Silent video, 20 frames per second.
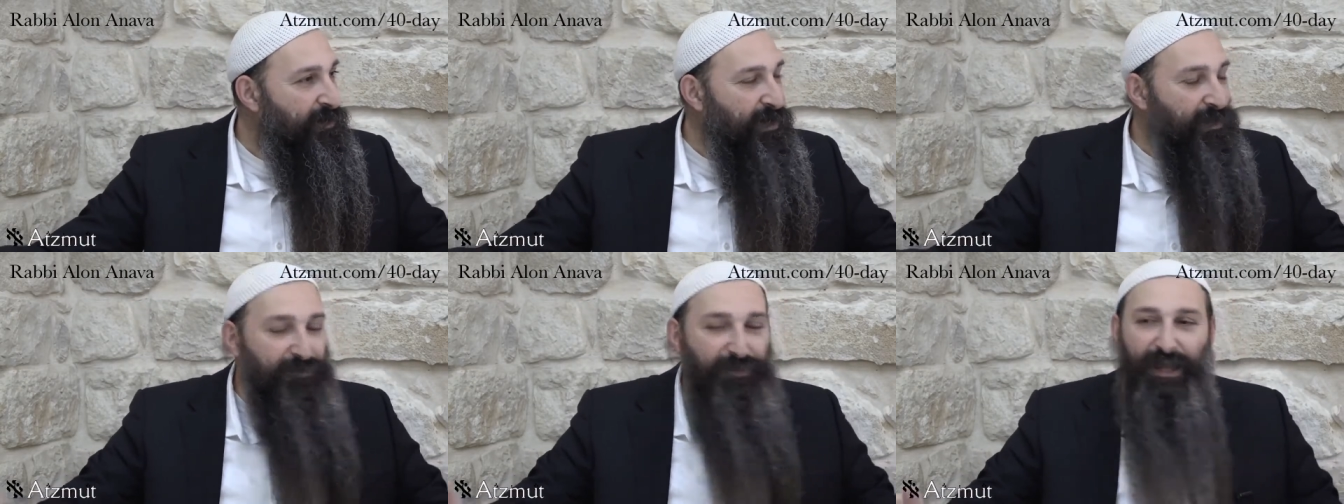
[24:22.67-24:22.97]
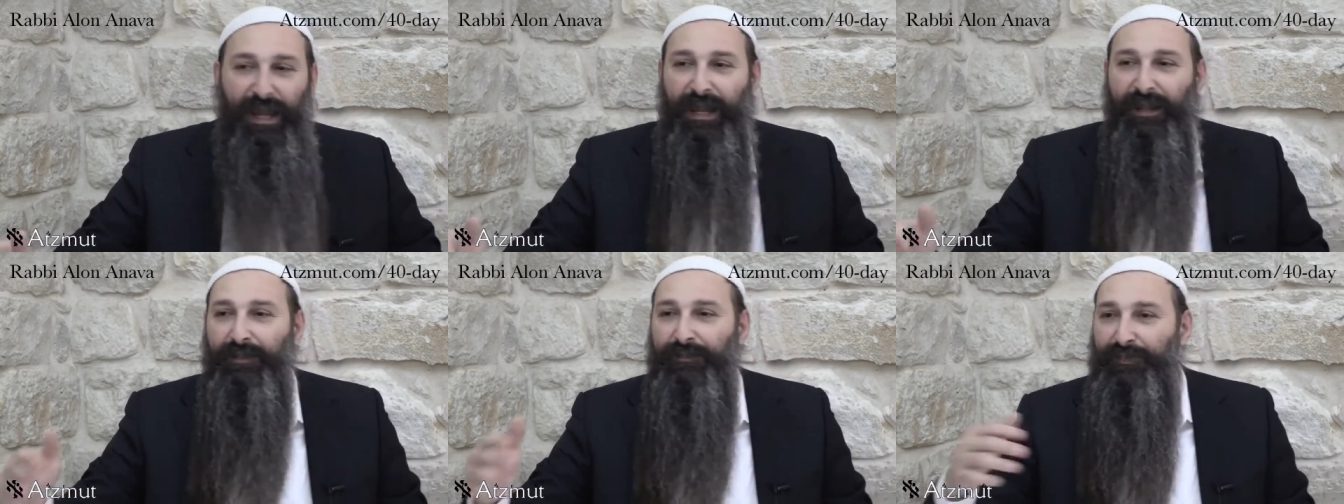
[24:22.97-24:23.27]
And
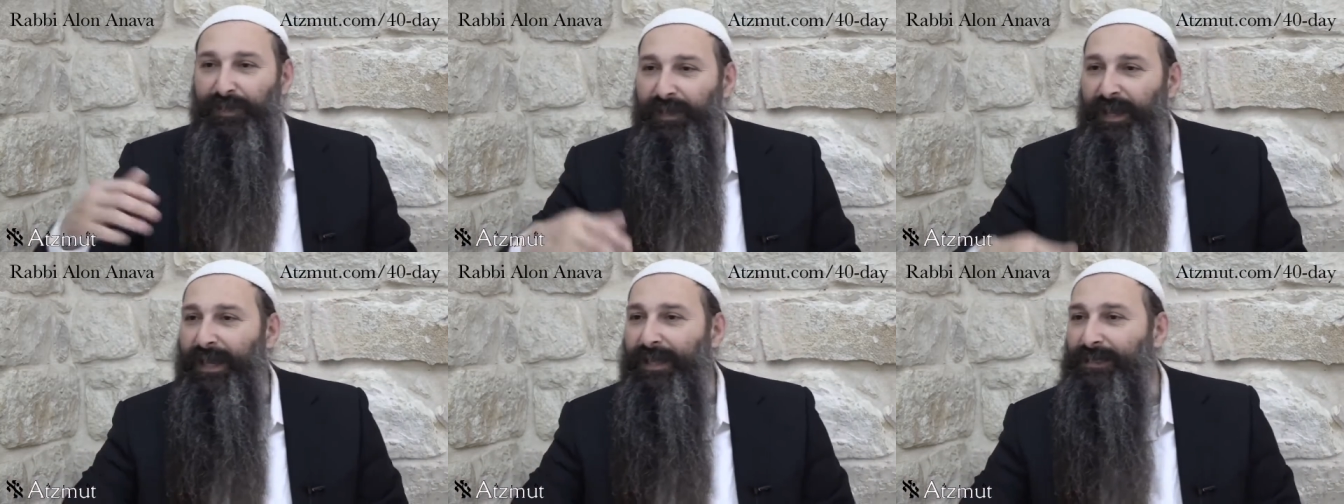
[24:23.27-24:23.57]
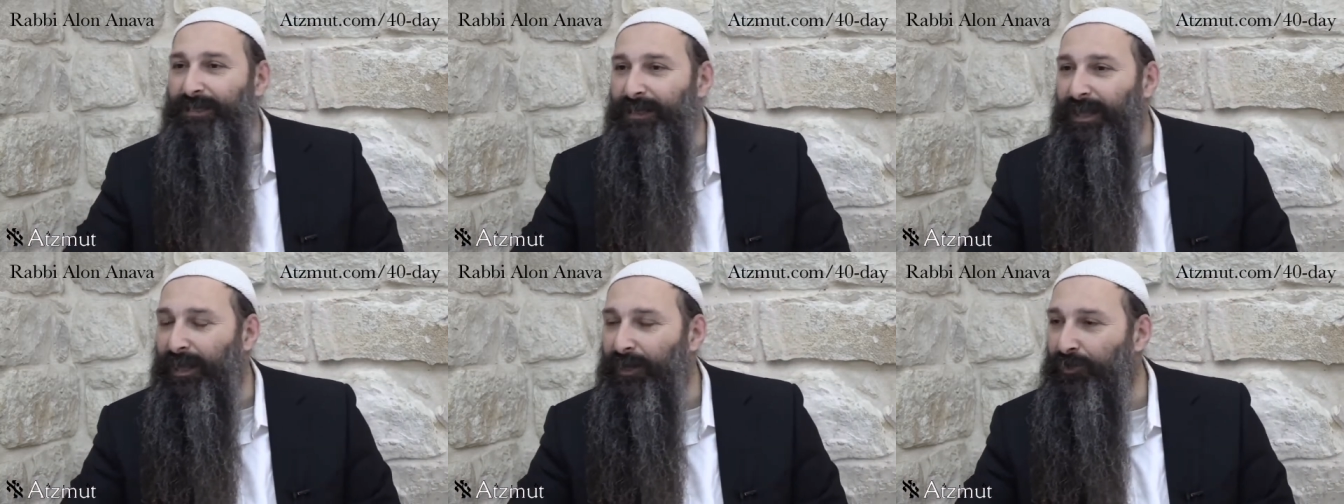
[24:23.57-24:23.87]
then the
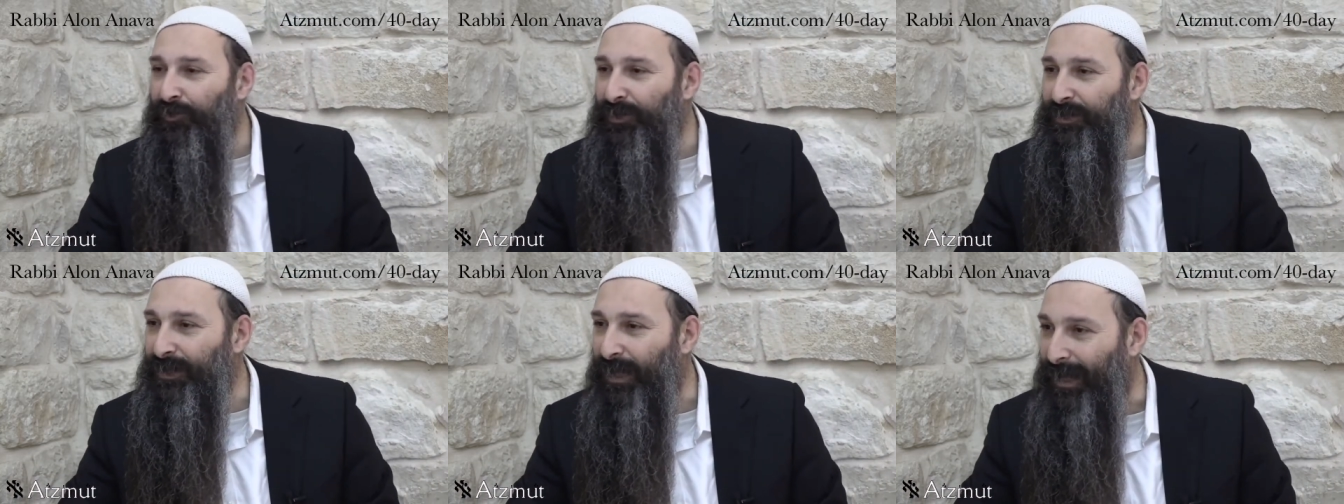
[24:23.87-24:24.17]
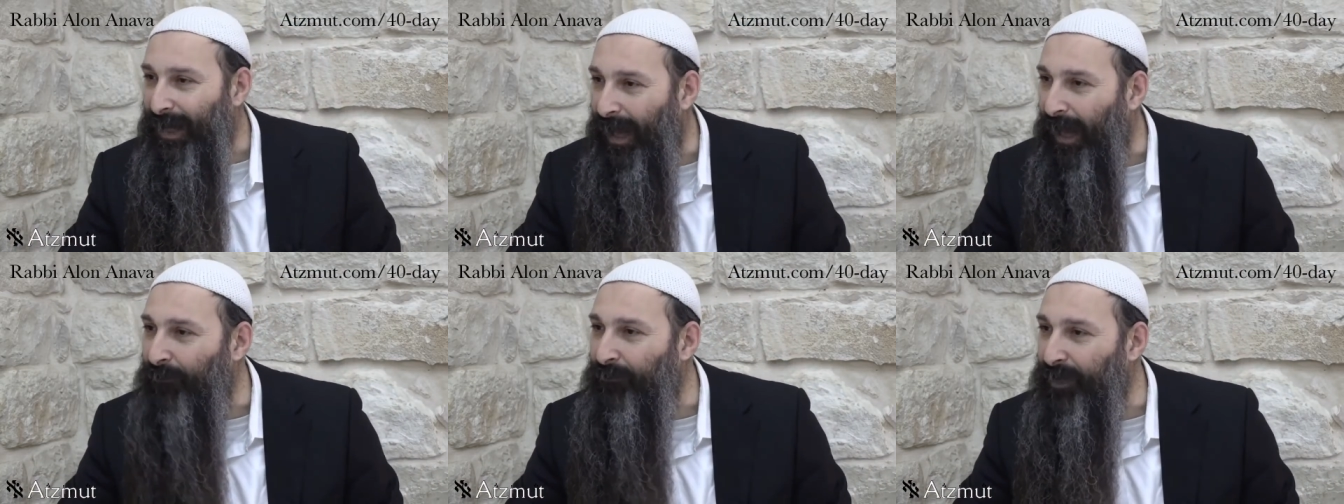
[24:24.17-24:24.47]
next letter is a
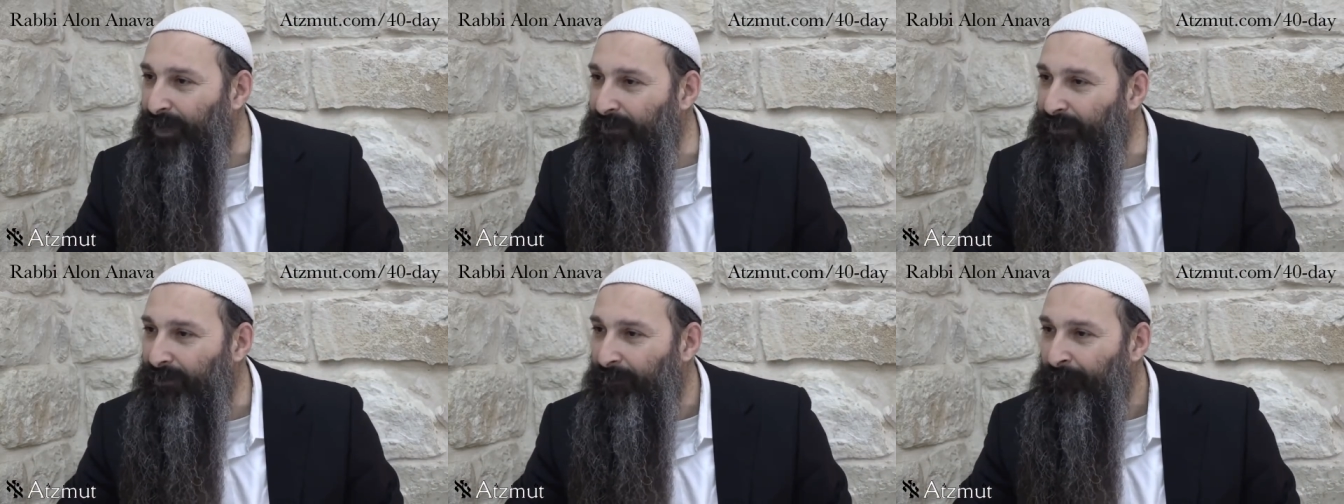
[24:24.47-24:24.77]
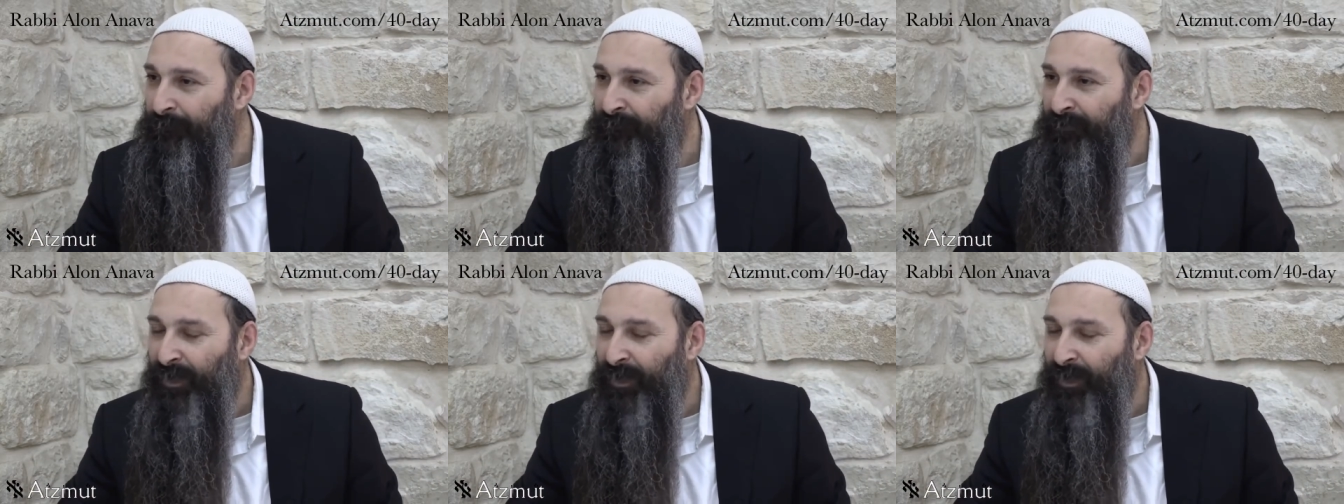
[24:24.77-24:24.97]
lamed.